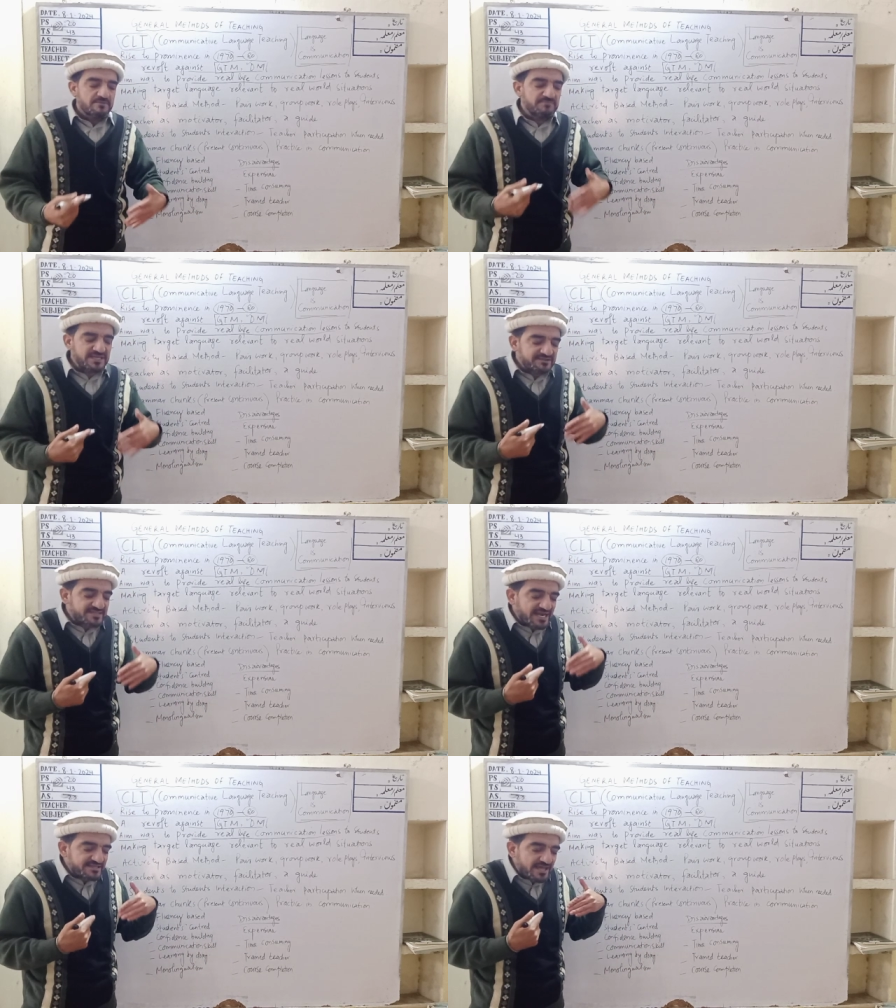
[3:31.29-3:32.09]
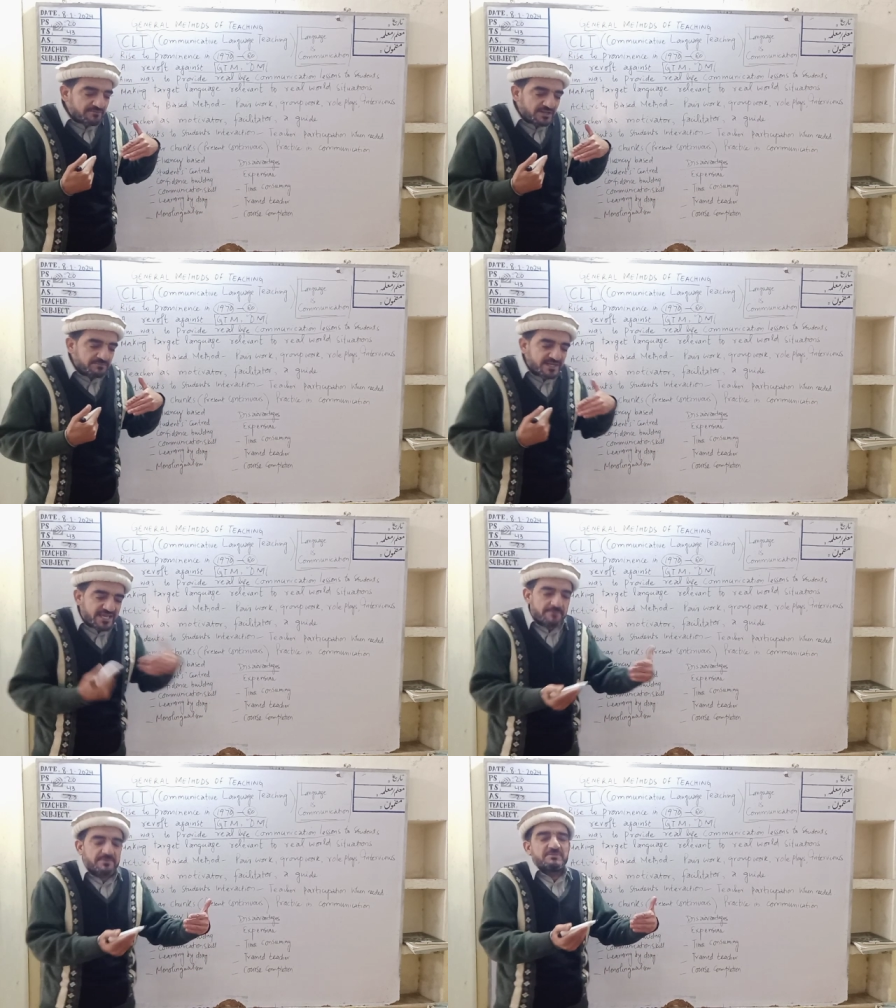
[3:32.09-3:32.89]
means that they will be
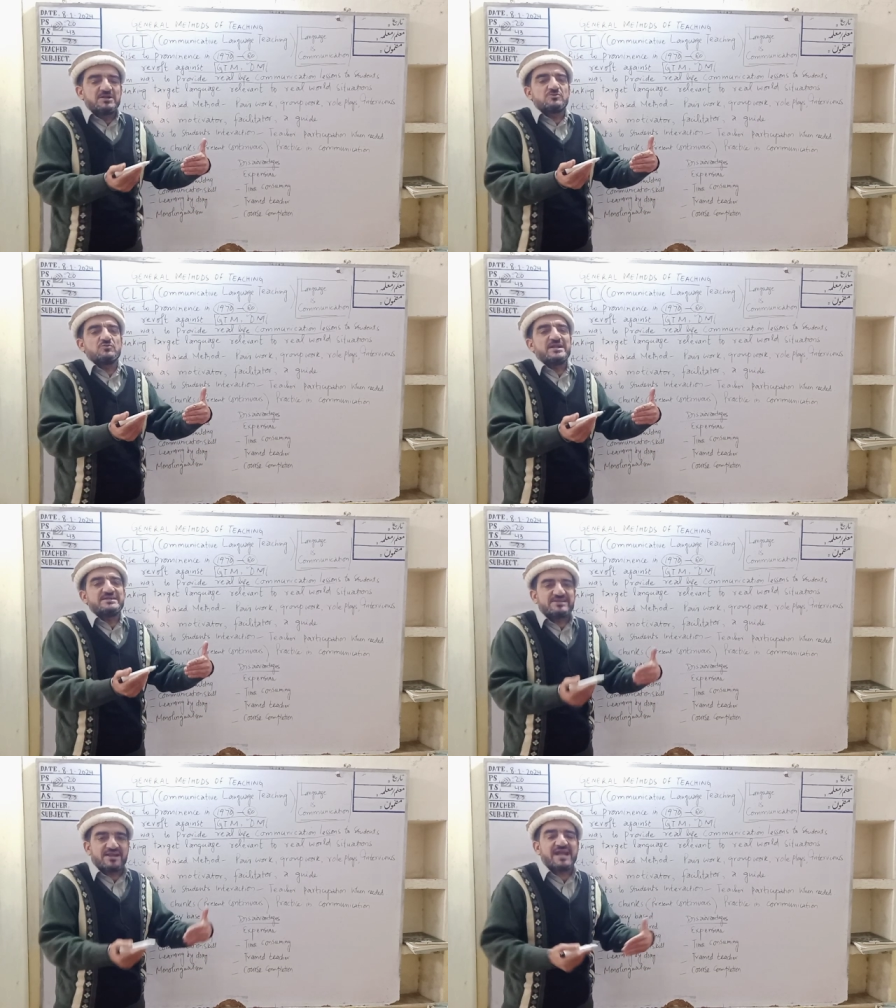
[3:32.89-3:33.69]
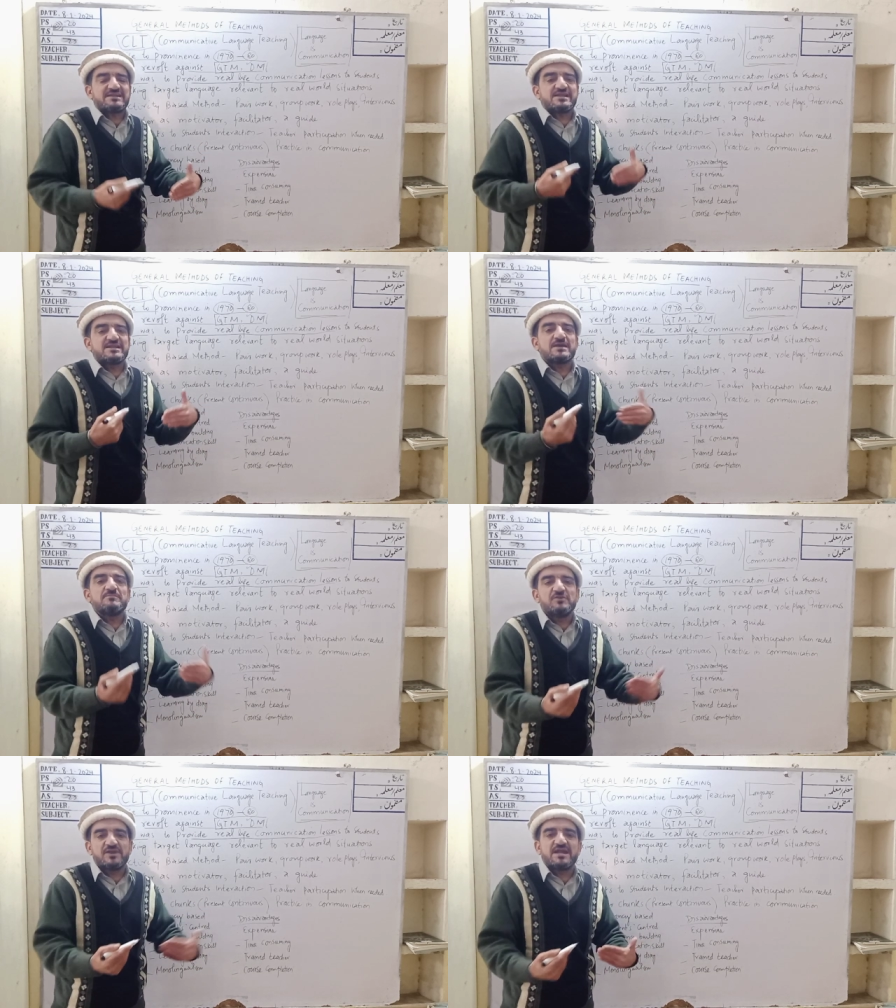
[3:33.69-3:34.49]
capable to interact and
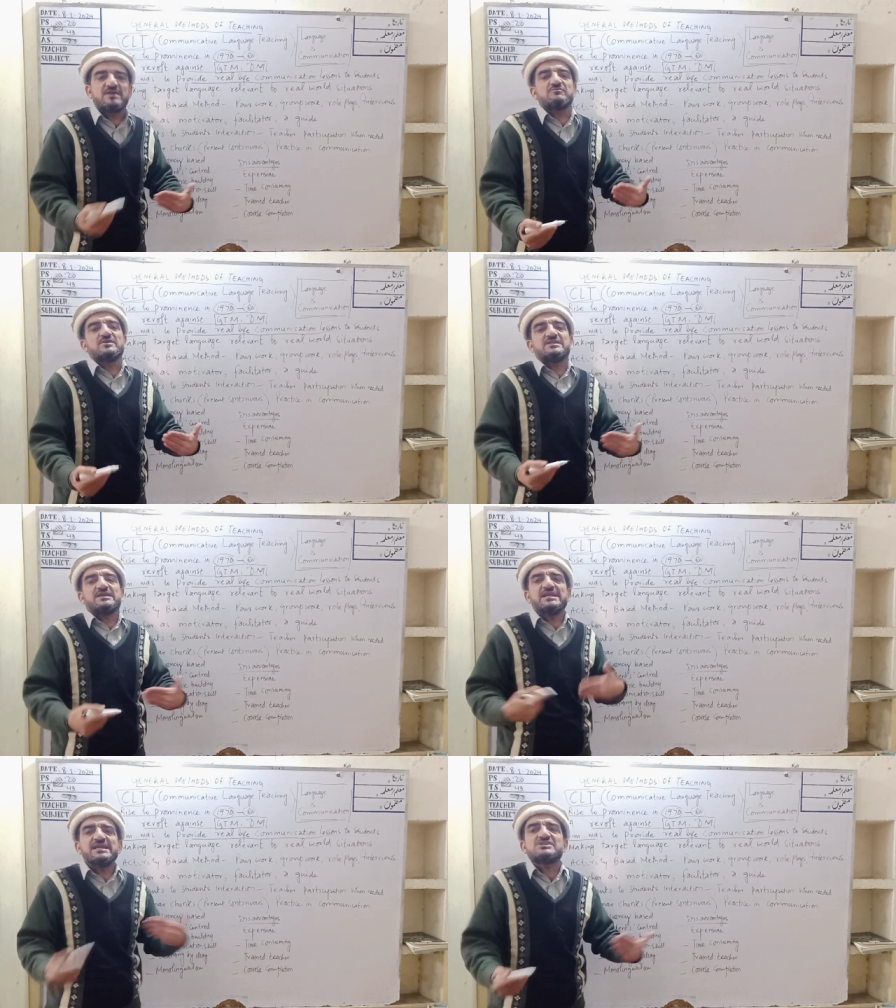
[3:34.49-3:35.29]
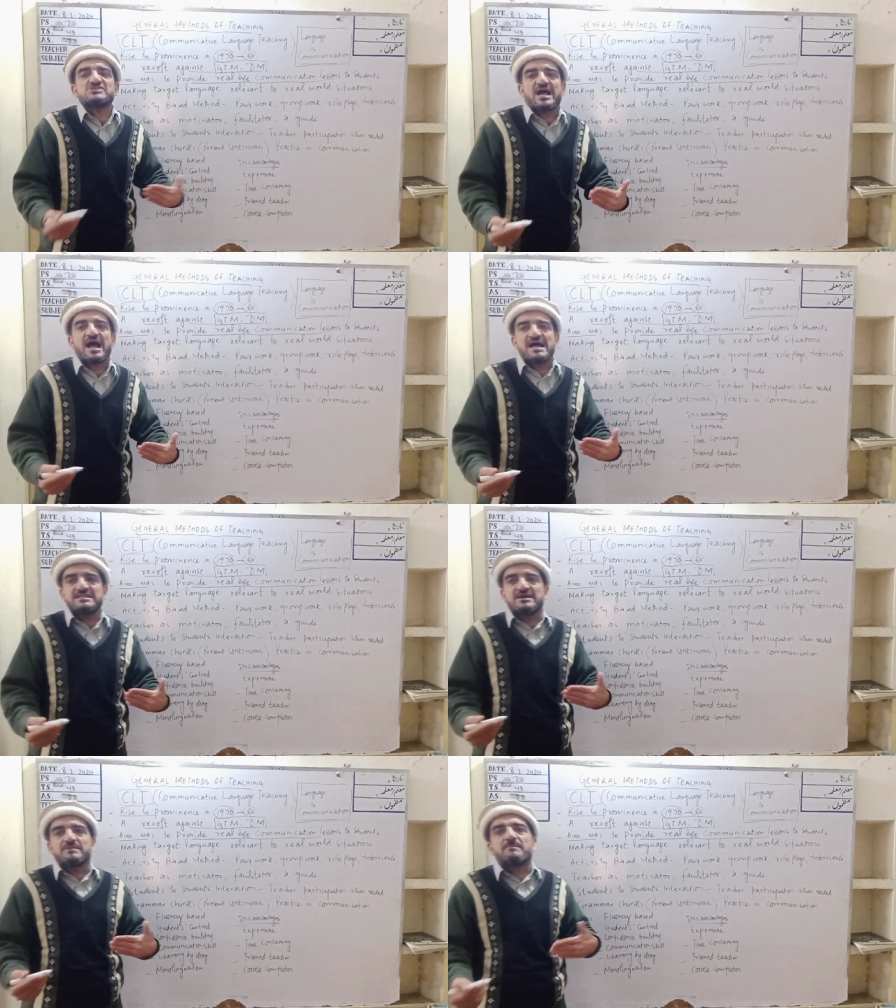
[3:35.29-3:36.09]
communicate with each
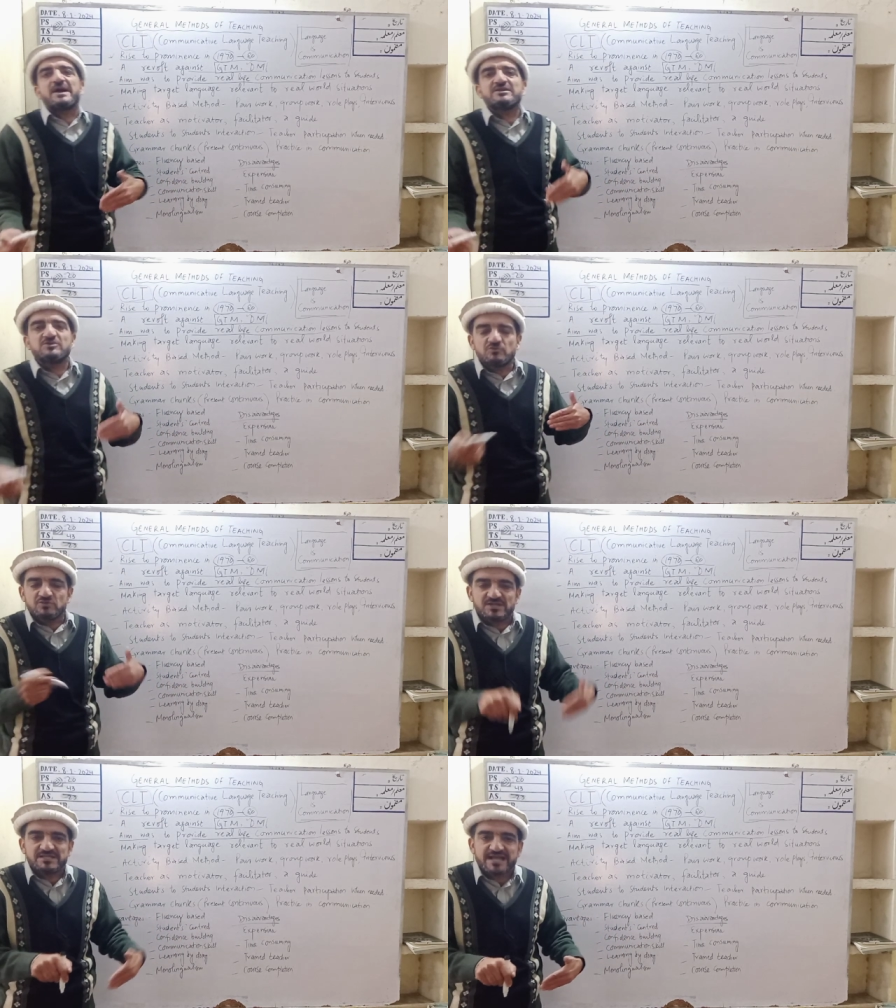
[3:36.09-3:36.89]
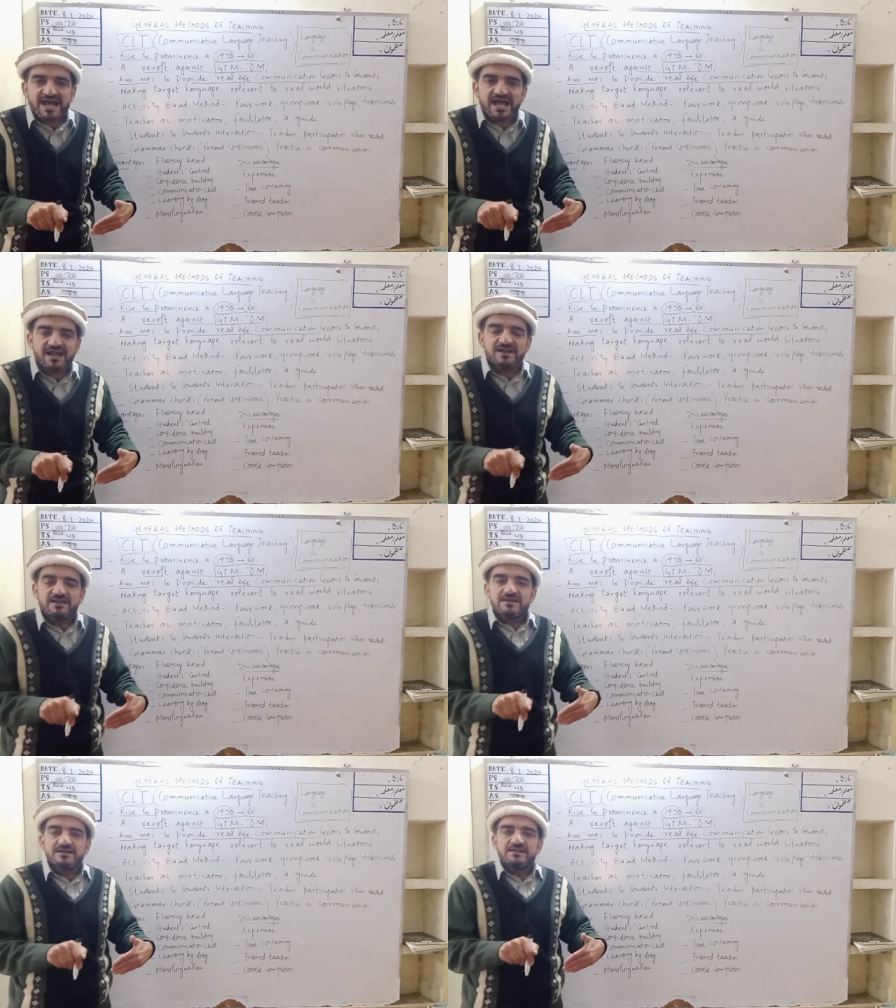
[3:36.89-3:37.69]
other by using the
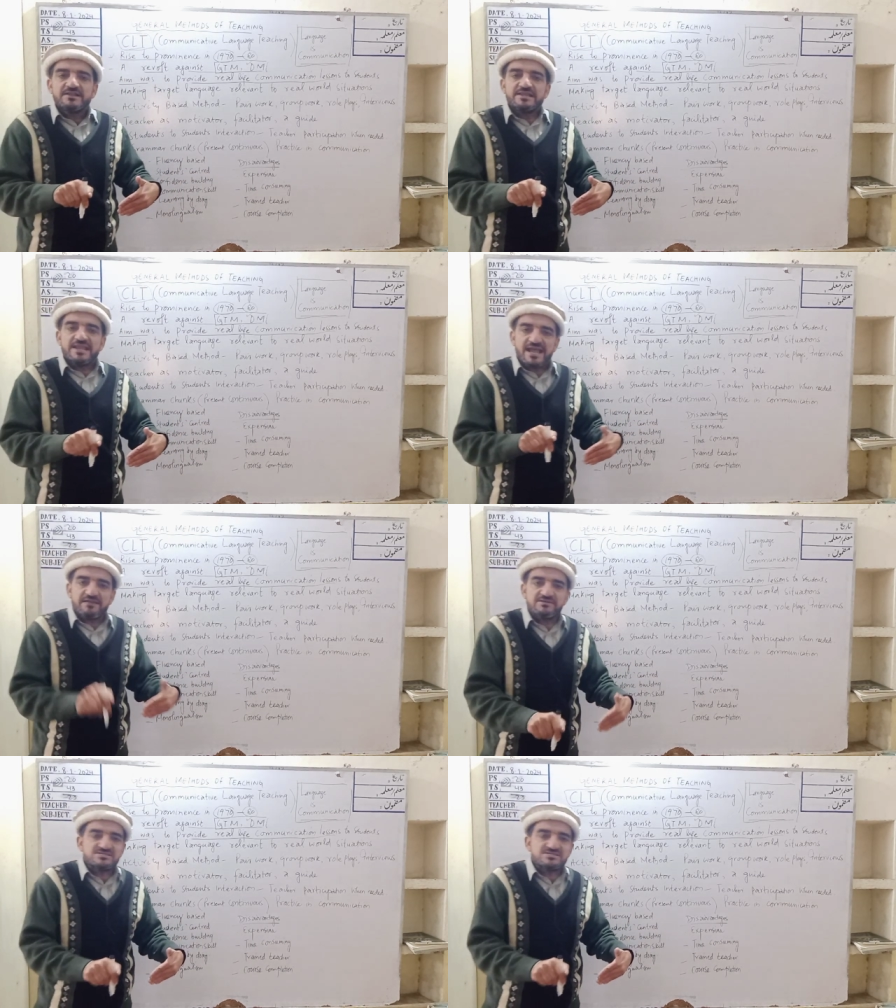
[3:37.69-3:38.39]
language